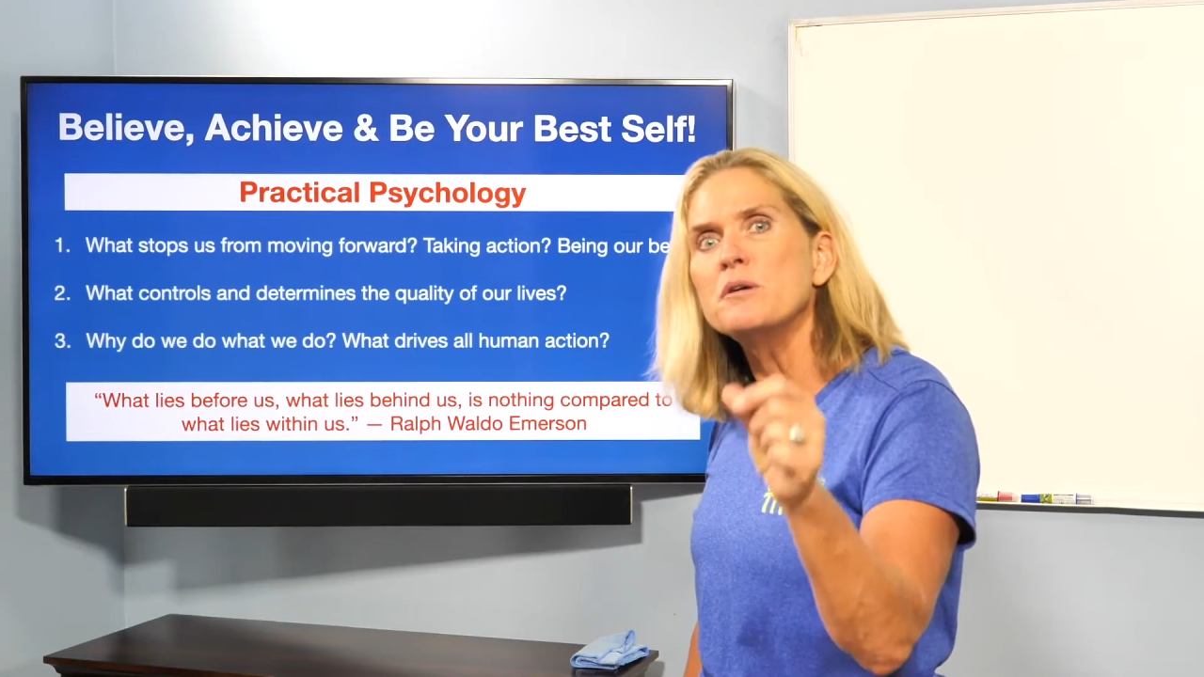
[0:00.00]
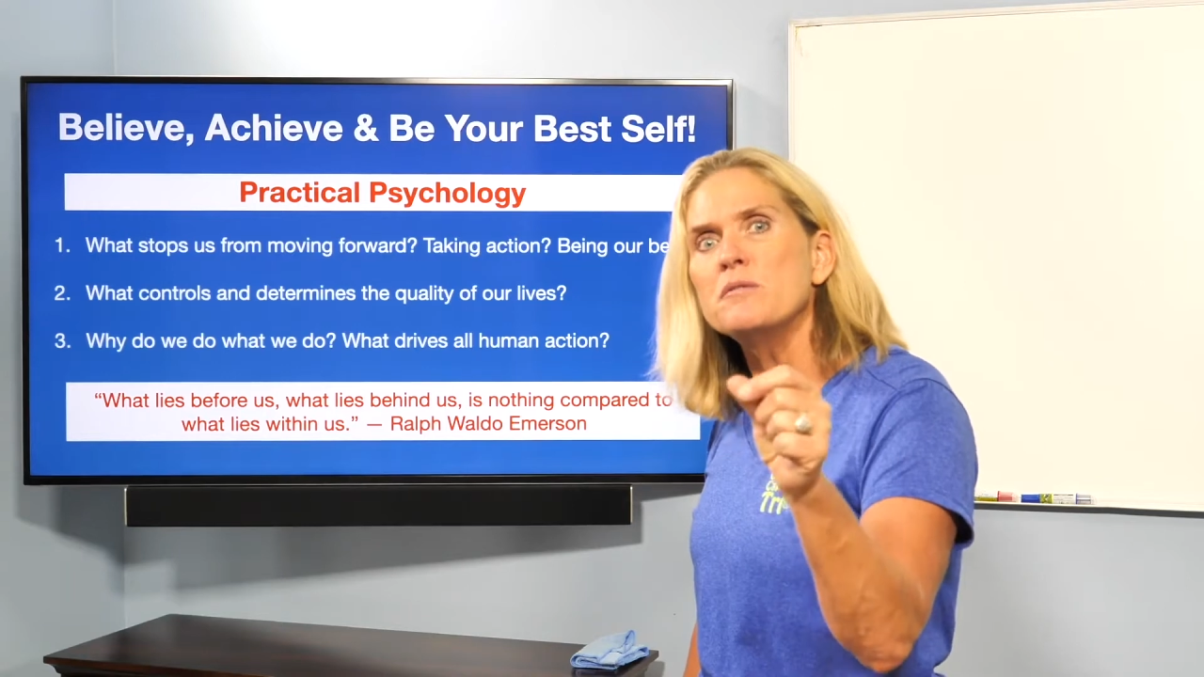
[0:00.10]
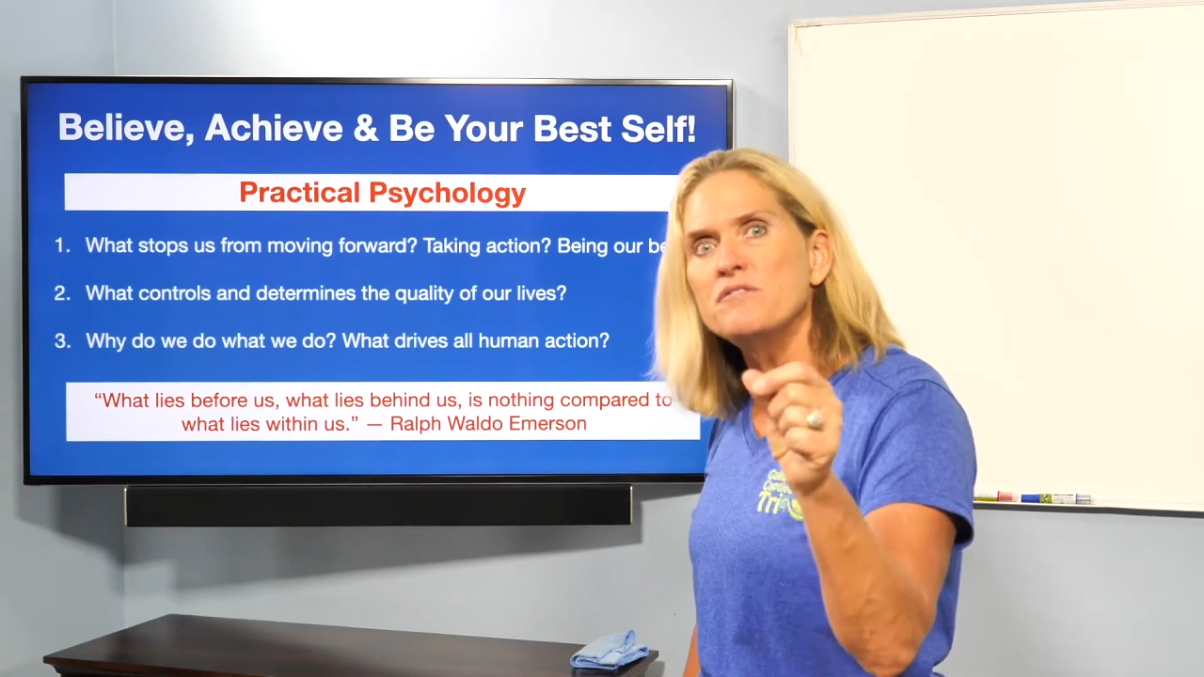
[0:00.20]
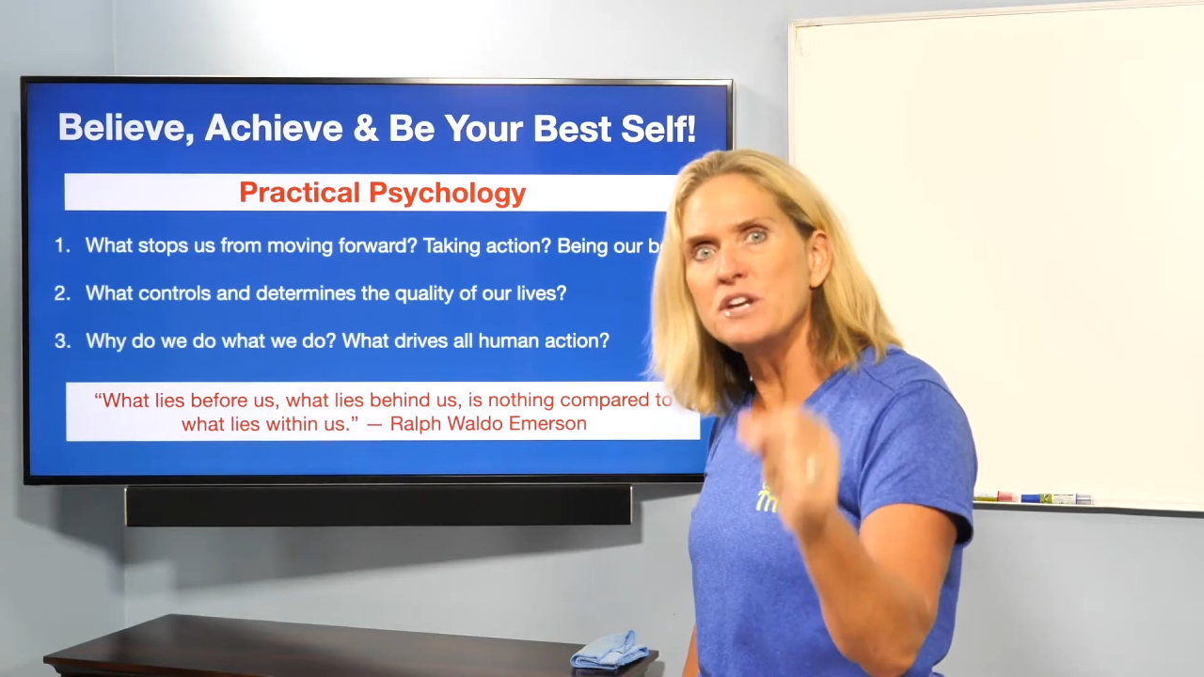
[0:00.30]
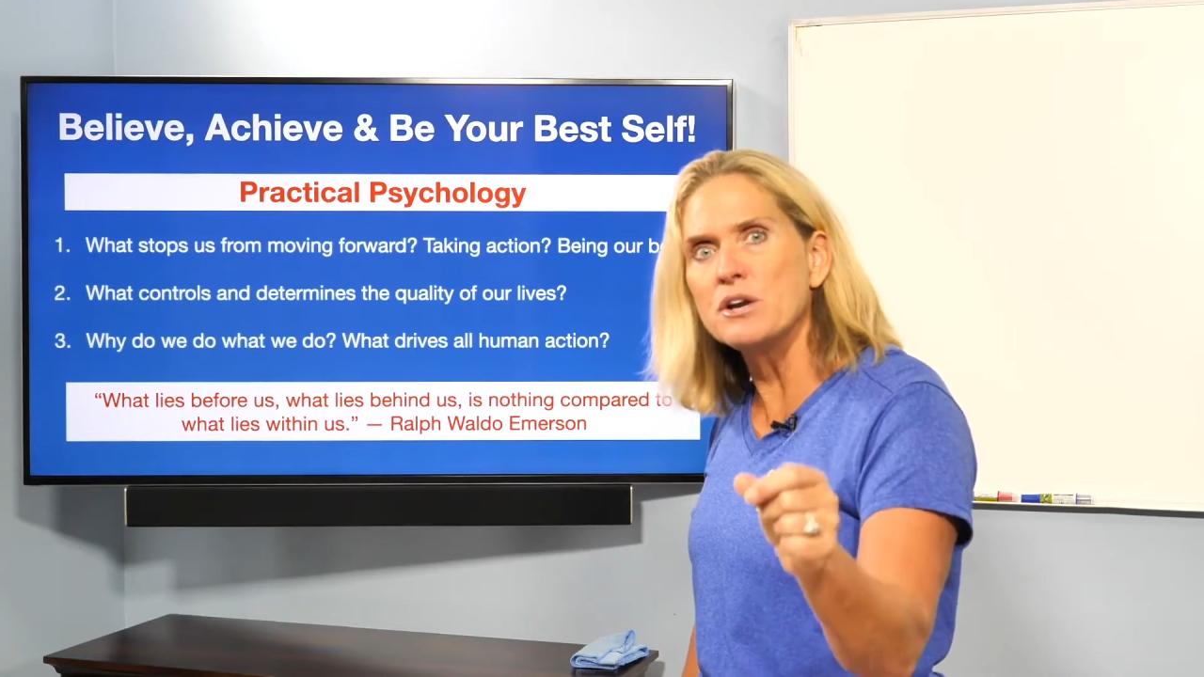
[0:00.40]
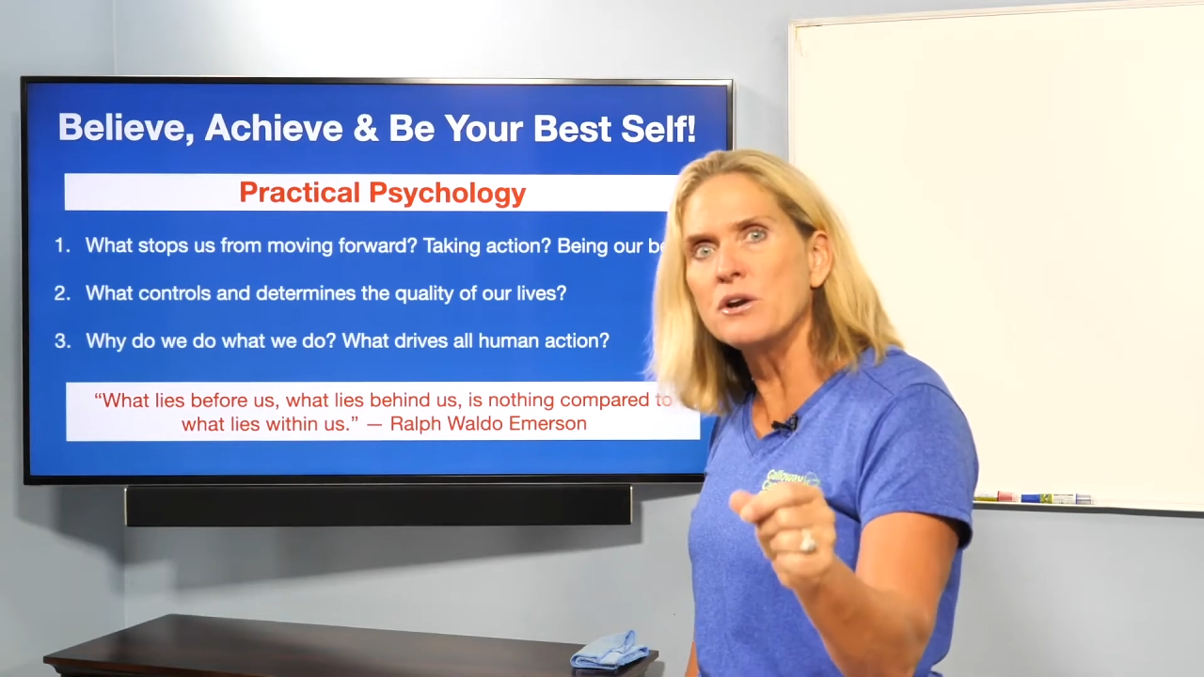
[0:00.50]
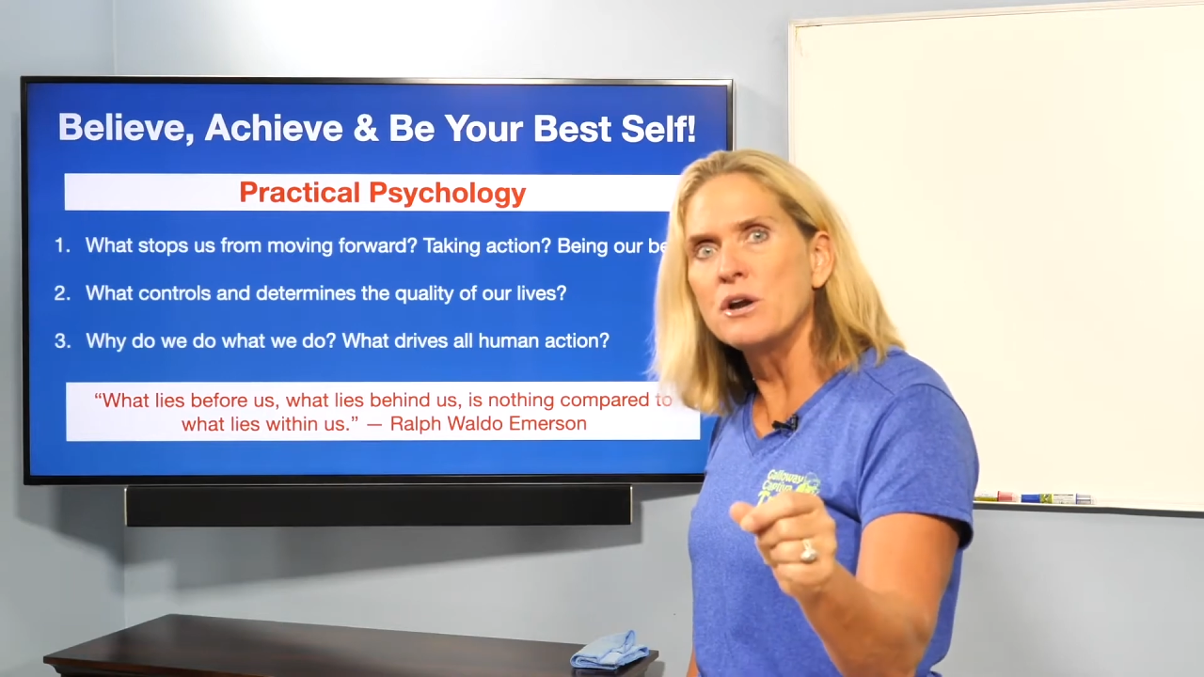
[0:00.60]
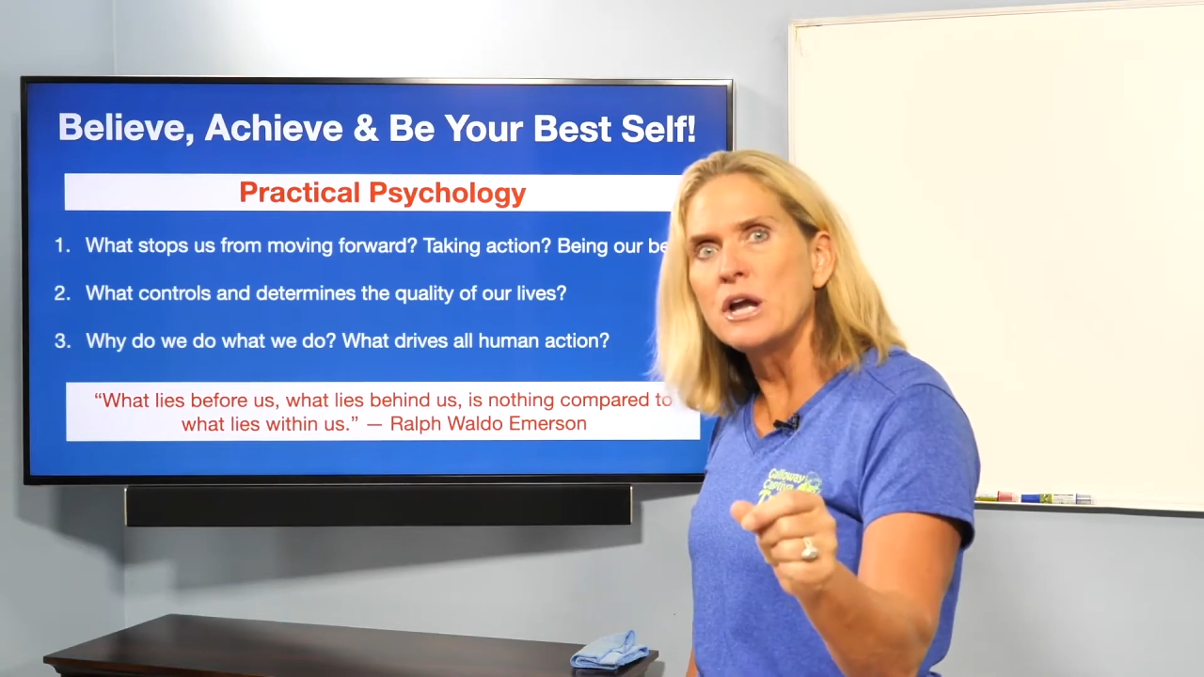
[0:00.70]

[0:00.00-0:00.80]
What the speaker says: fear